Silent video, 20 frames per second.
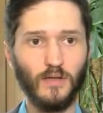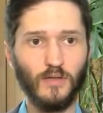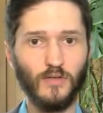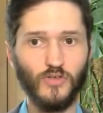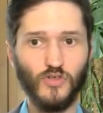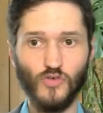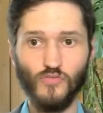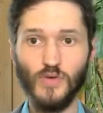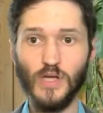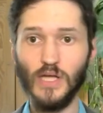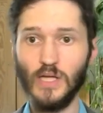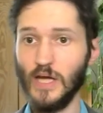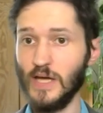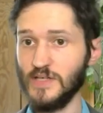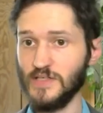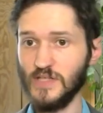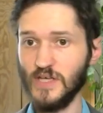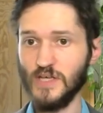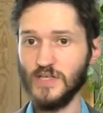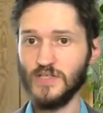To realize
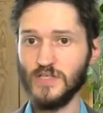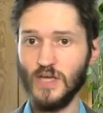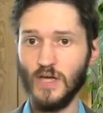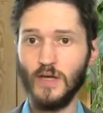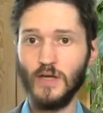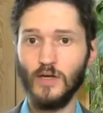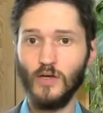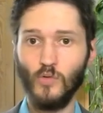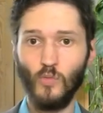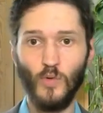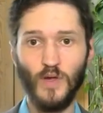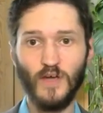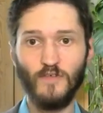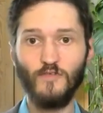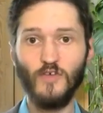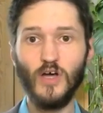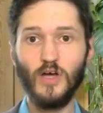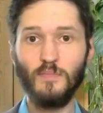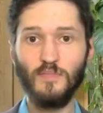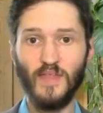this, we
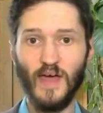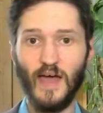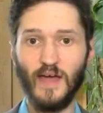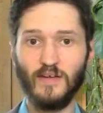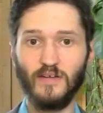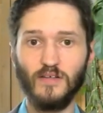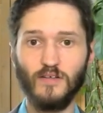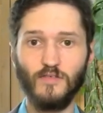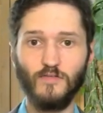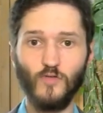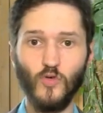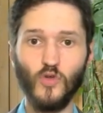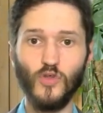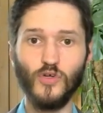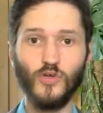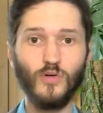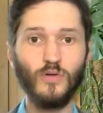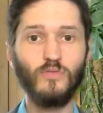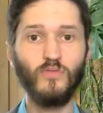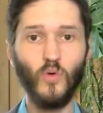affirm that, for the
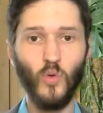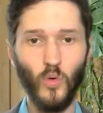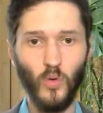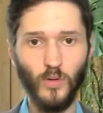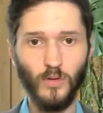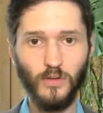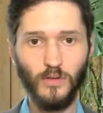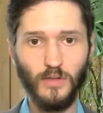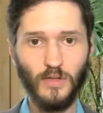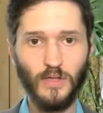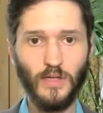good of all,